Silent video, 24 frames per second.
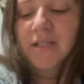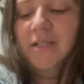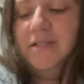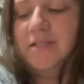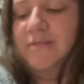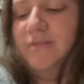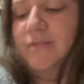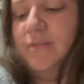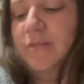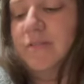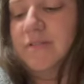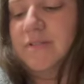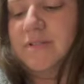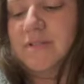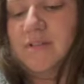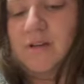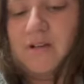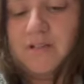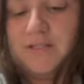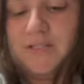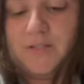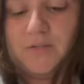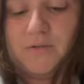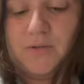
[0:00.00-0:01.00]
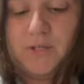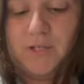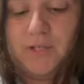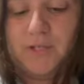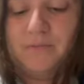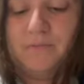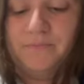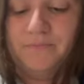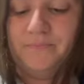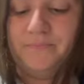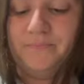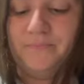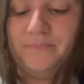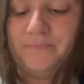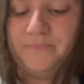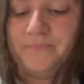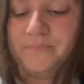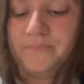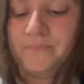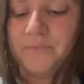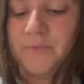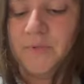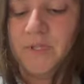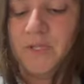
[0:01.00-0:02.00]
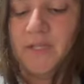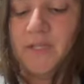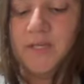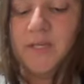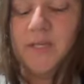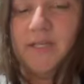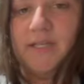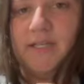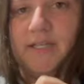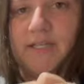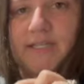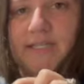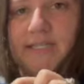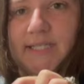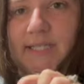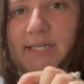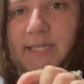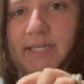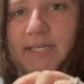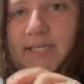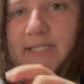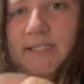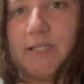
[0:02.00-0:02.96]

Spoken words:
Feels not so good. This is,